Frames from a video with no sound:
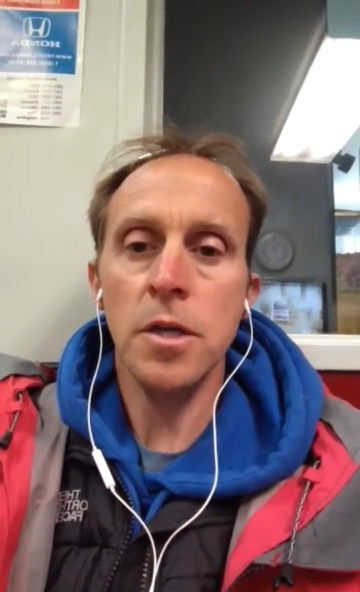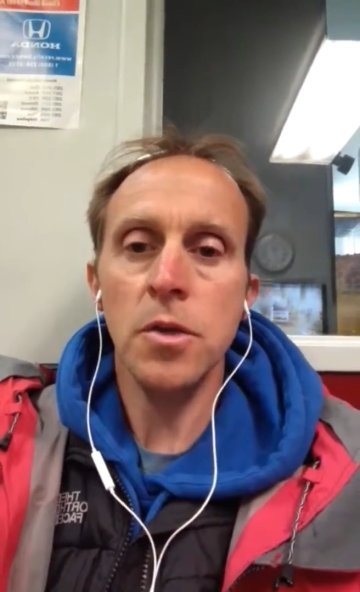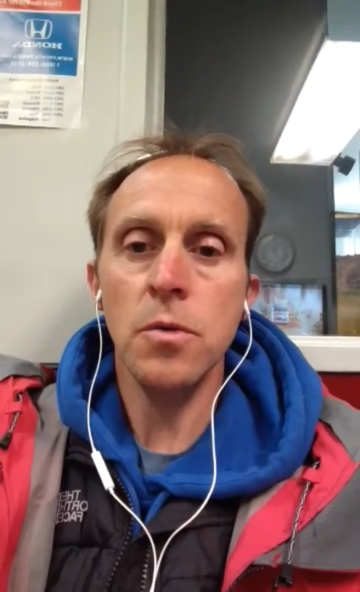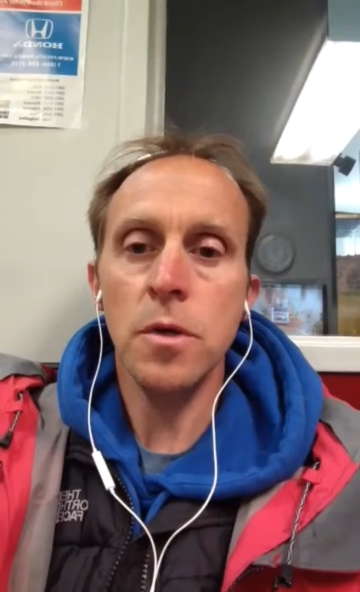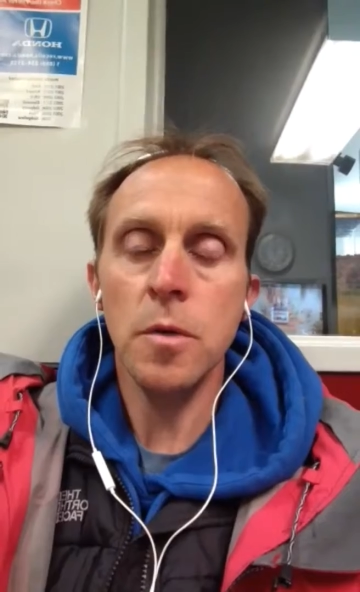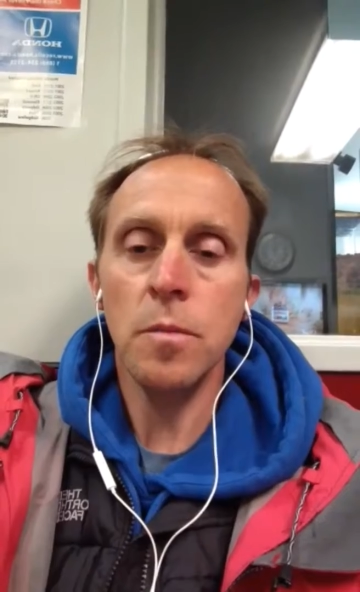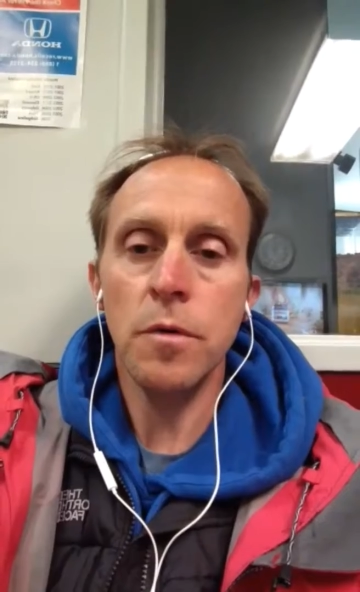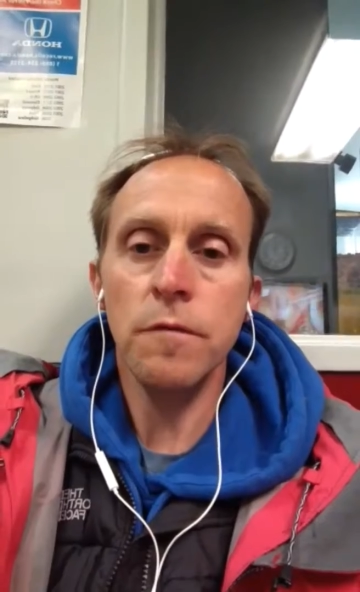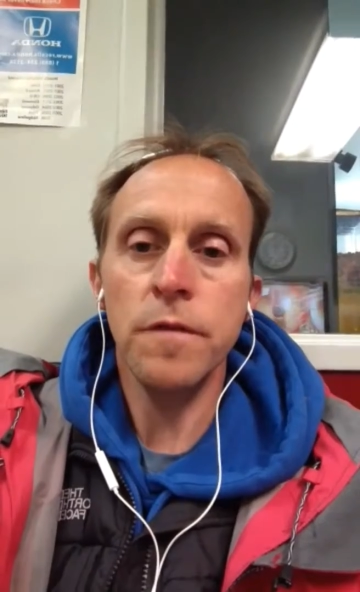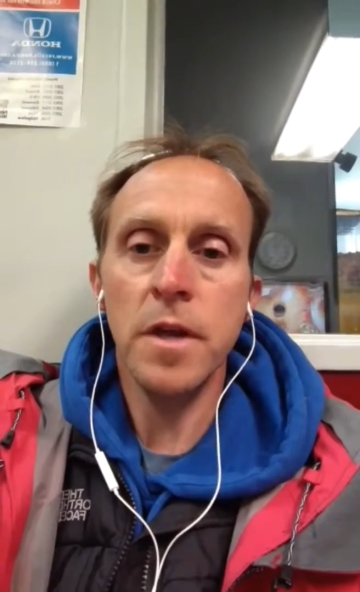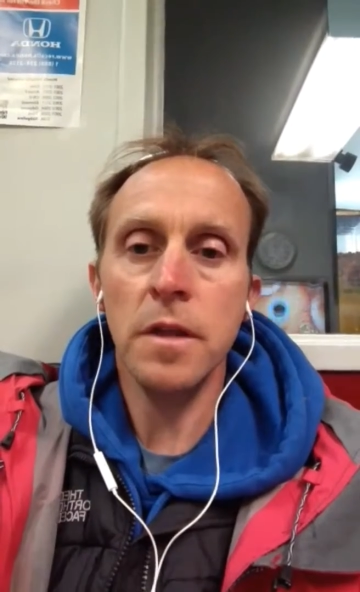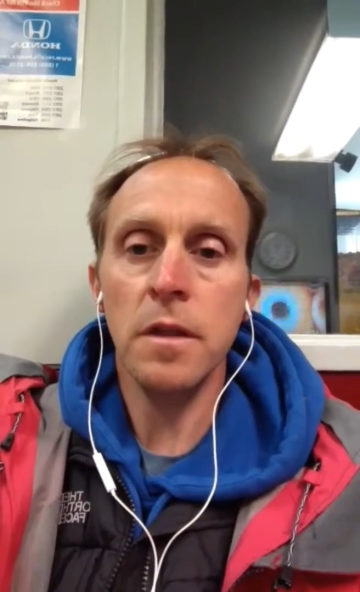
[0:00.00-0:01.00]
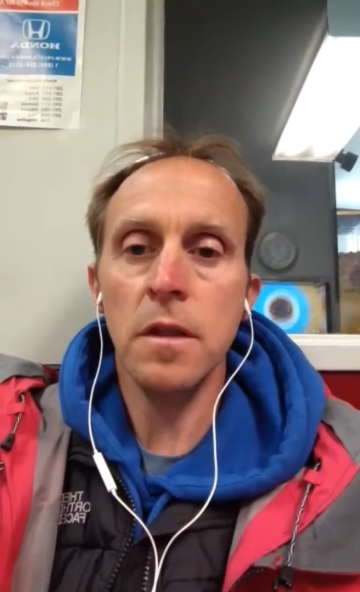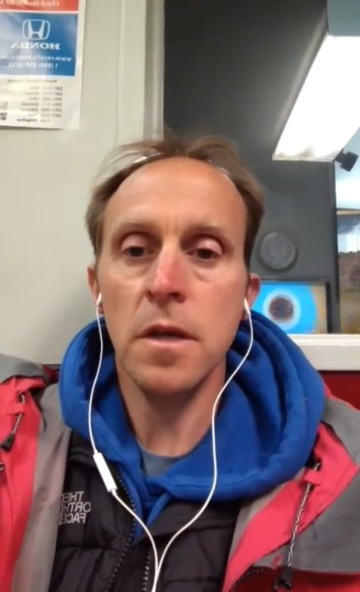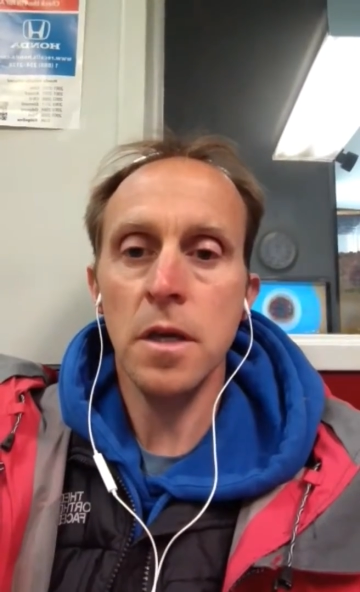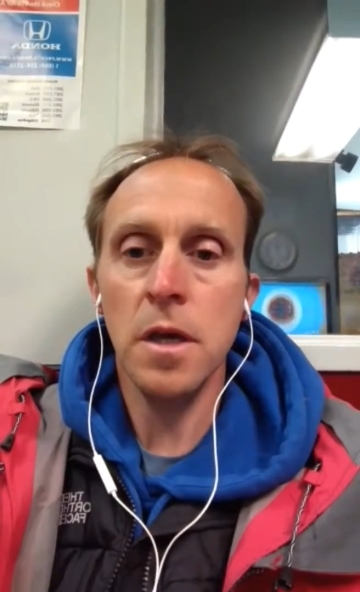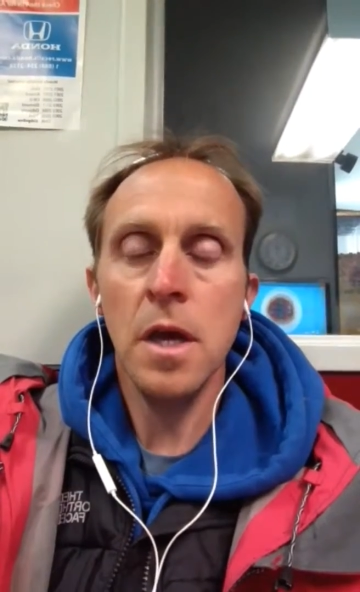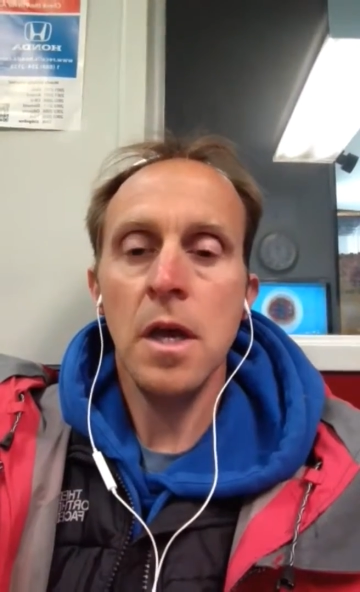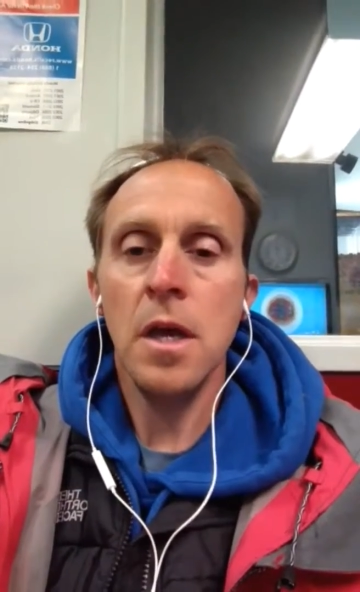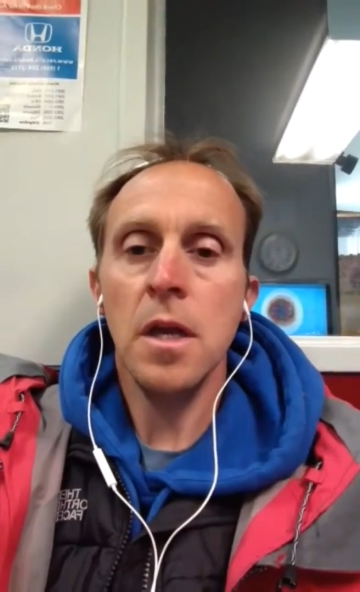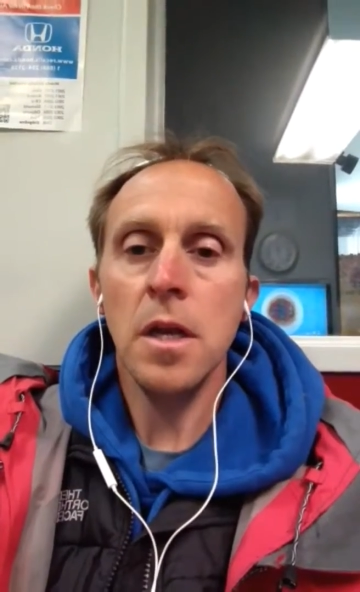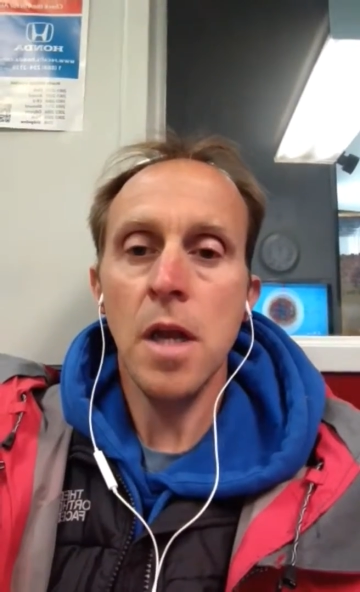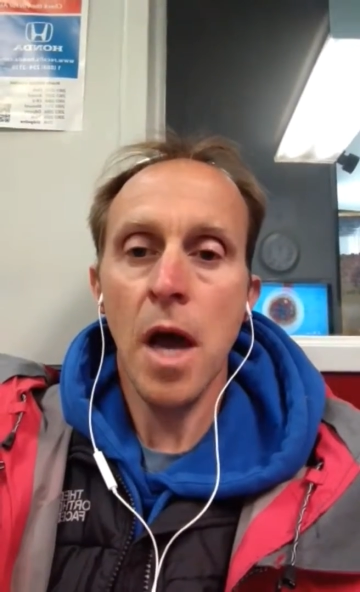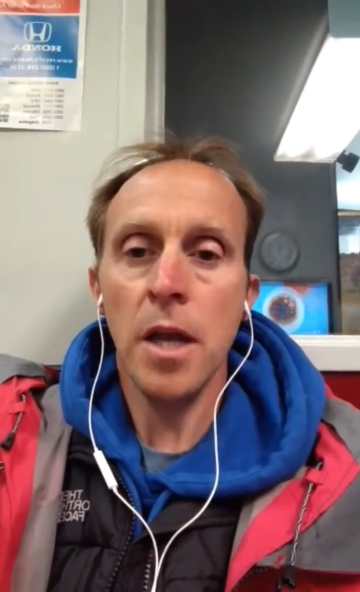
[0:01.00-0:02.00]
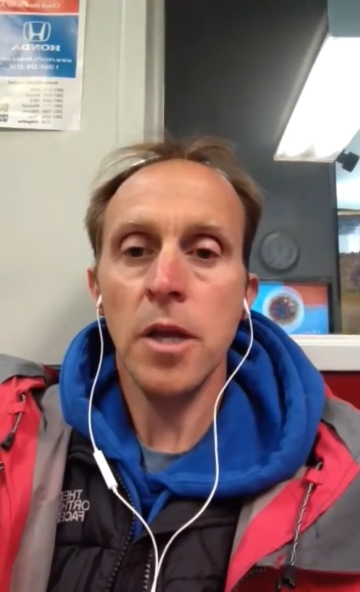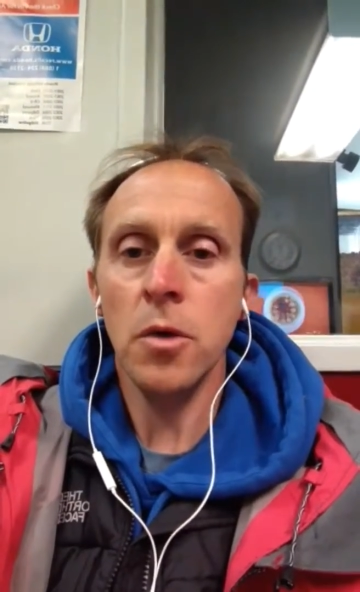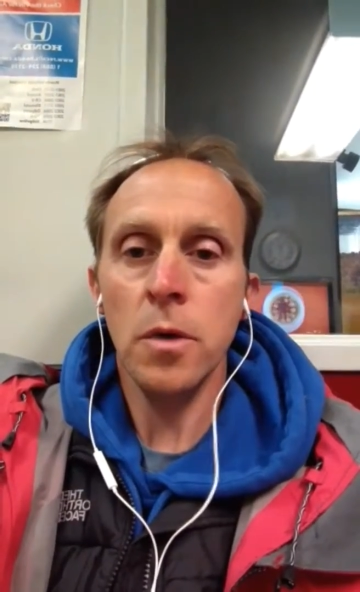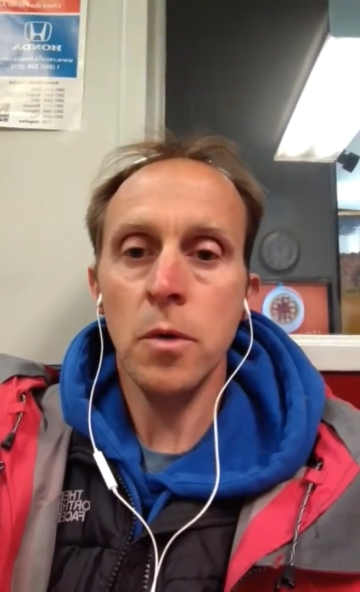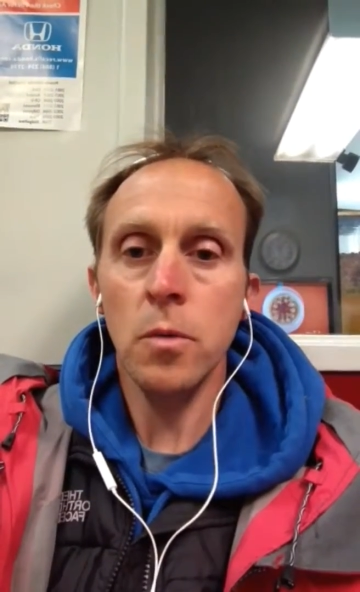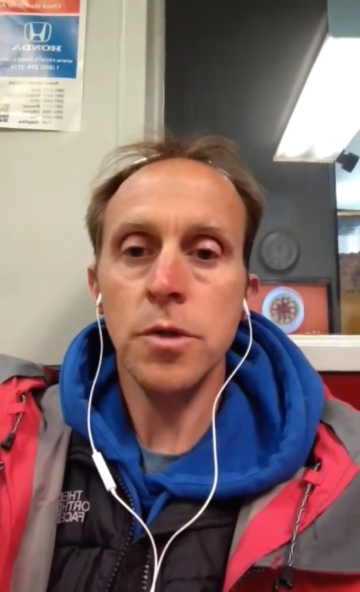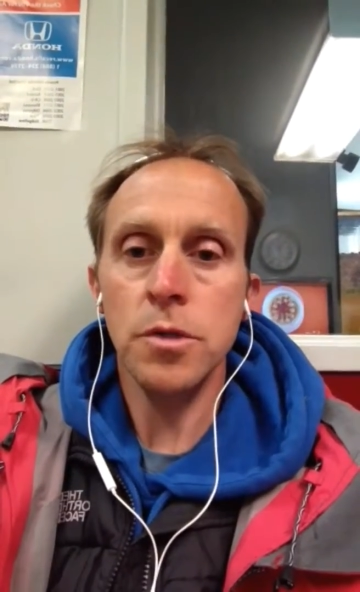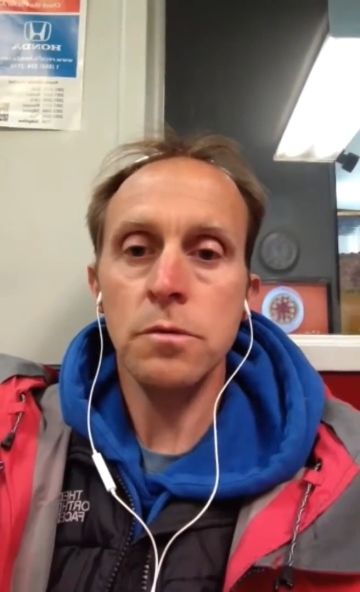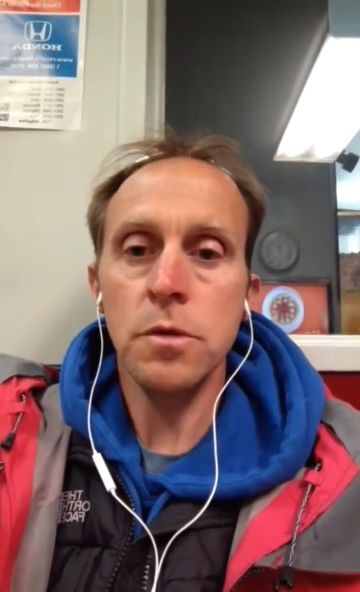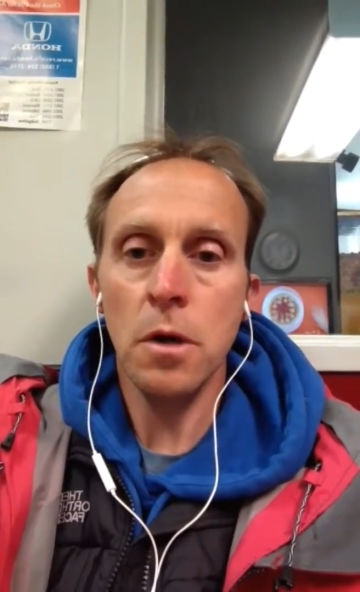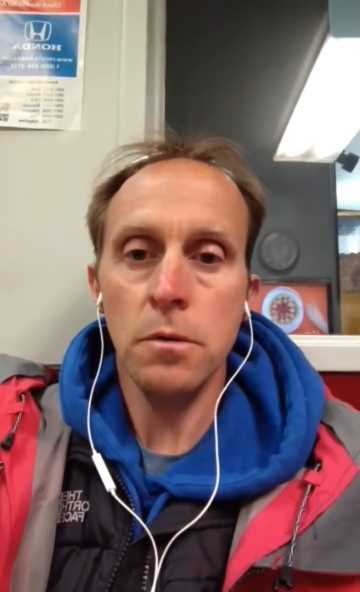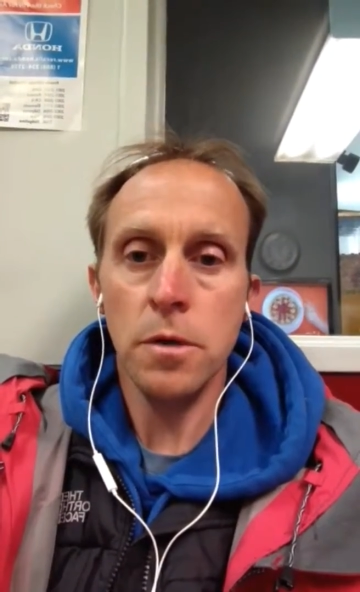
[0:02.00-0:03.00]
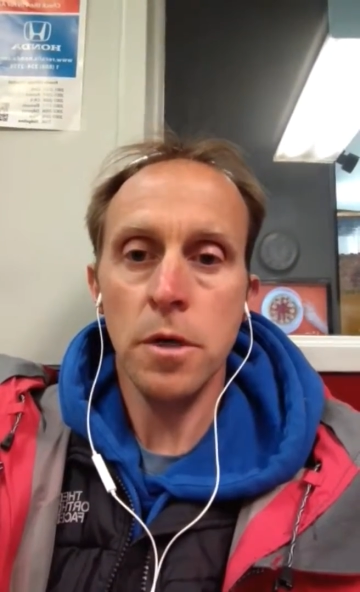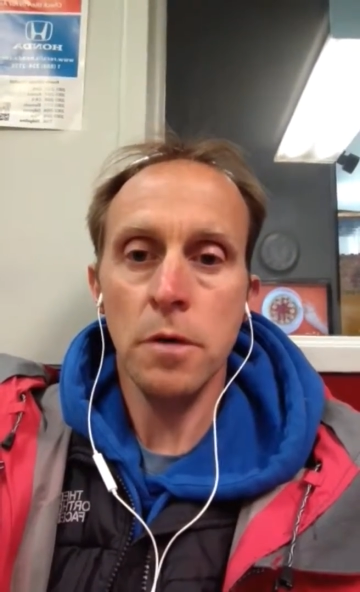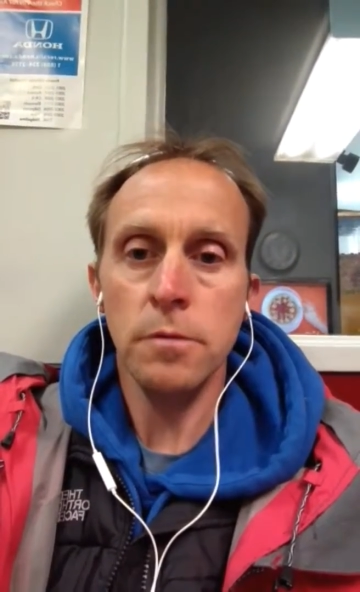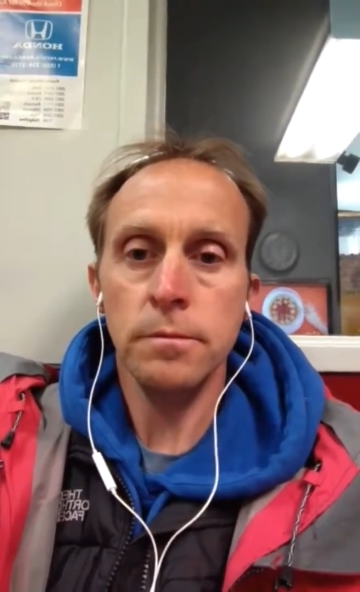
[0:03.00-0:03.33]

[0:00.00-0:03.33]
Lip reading: you can prevent the not knowing what you don't know.